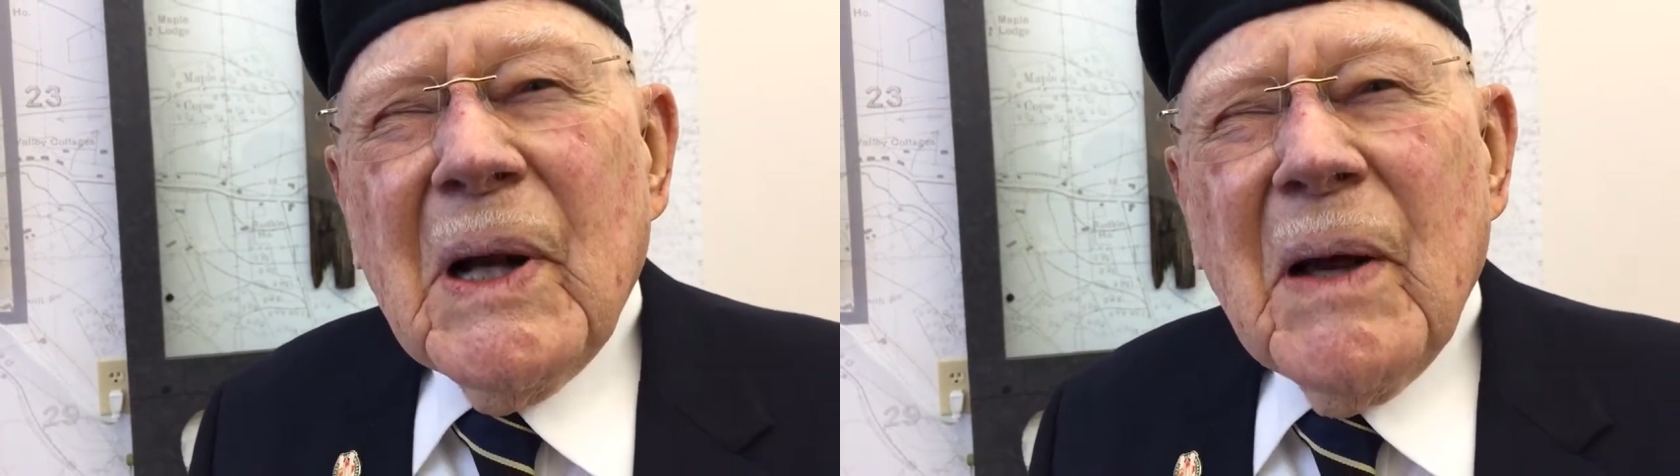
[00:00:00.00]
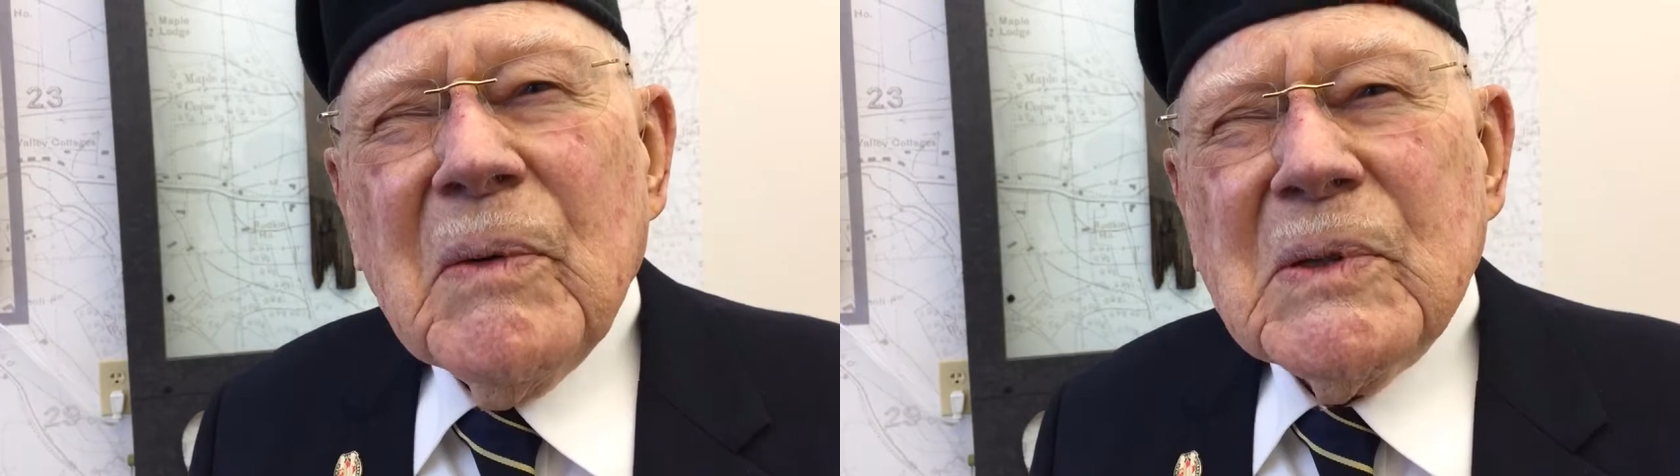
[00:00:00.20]

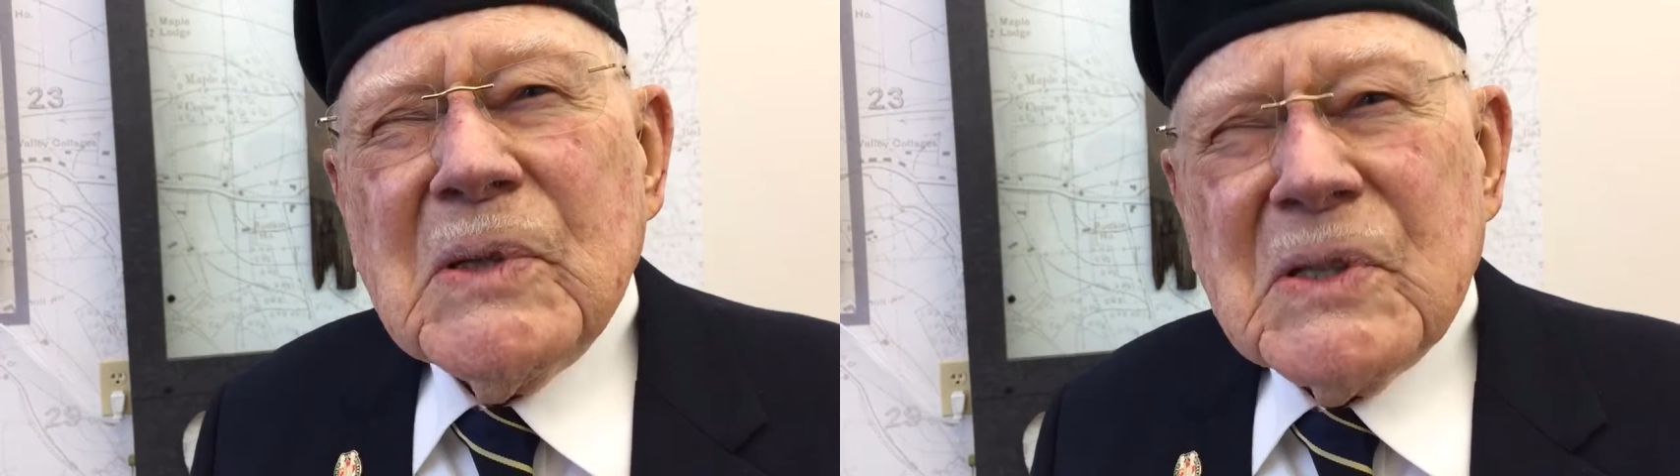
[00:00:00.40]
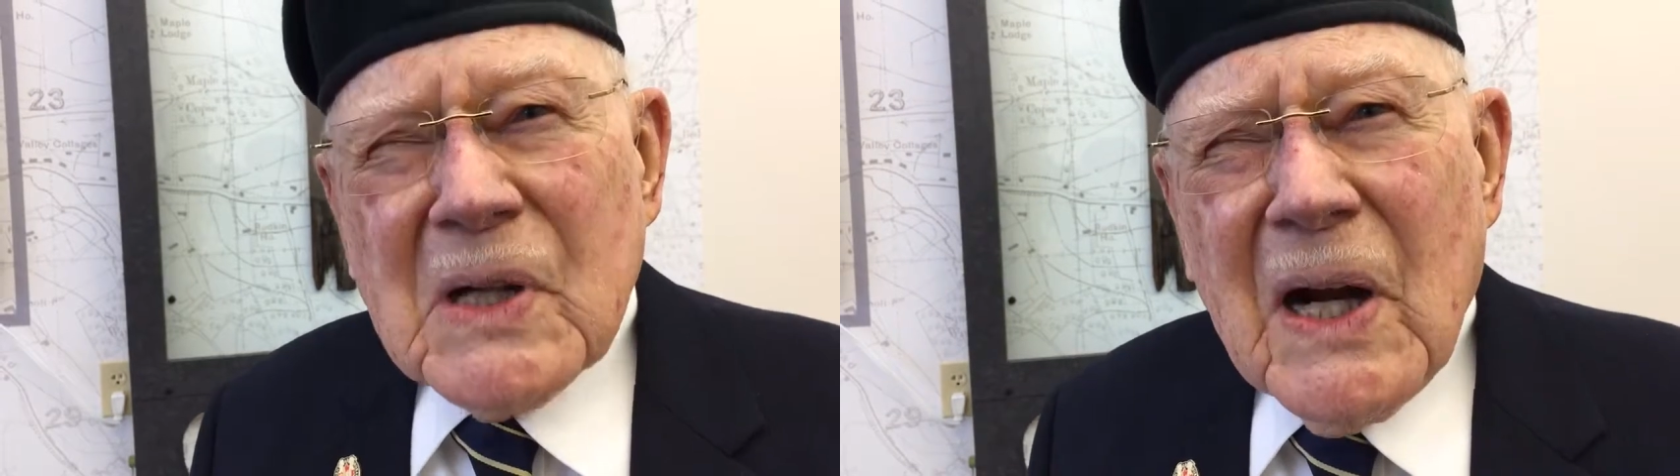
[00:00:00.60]
I was
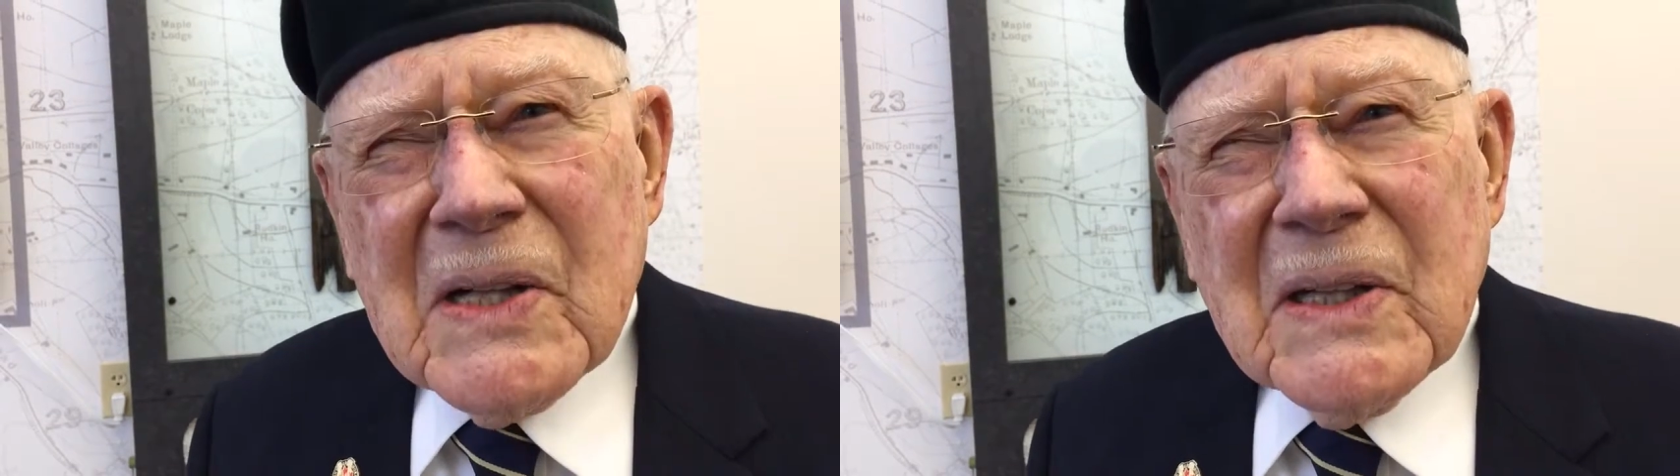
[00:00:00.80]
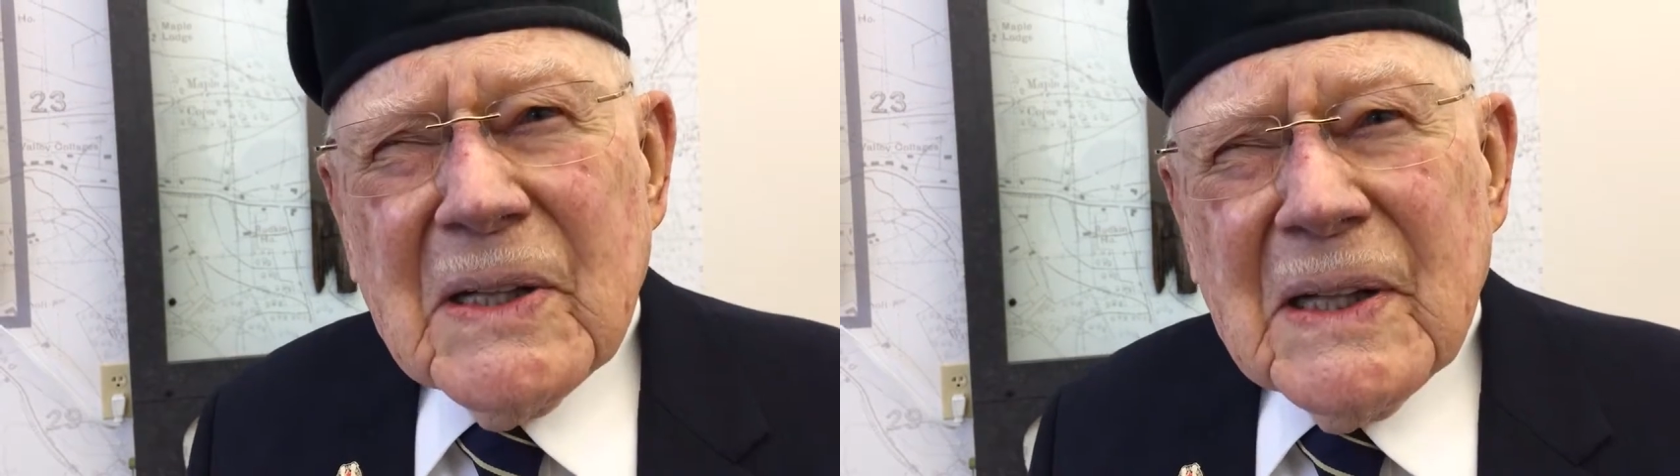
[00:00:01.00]
a
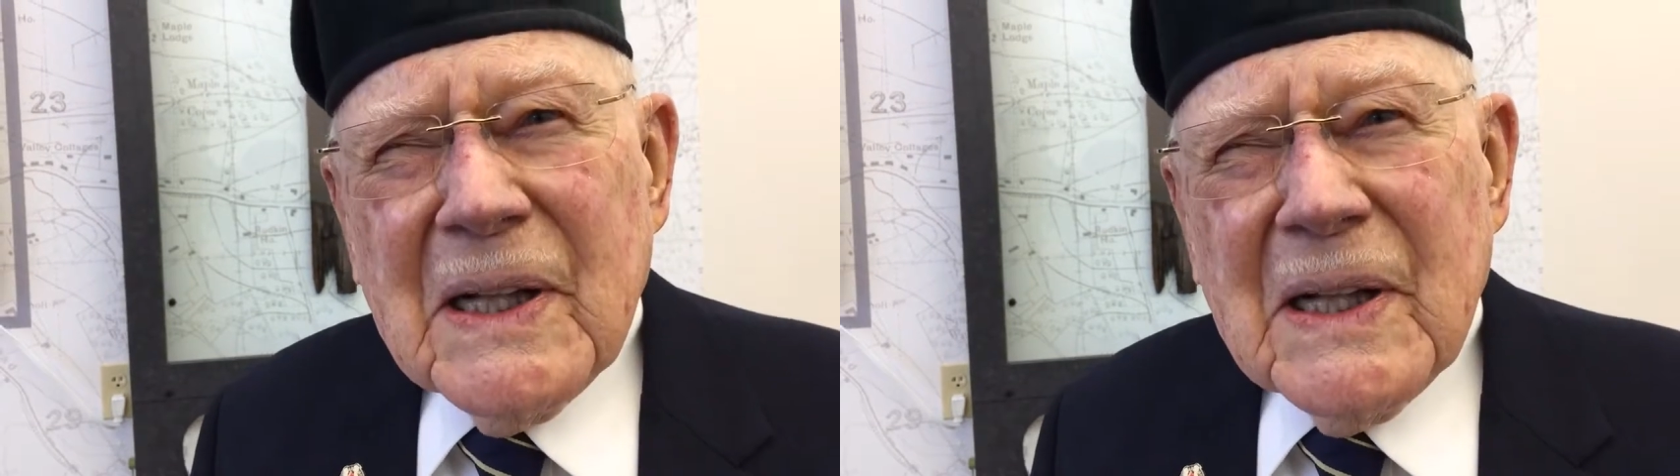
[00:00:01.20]
sergeant